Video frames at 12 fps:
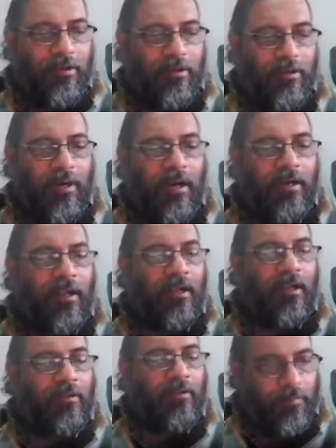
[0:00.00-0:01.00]
of
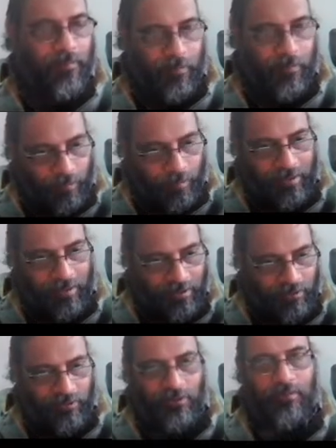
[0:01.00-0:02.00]
data property
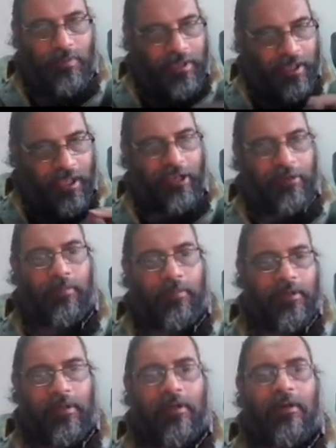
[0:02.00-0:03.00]
should be exploited.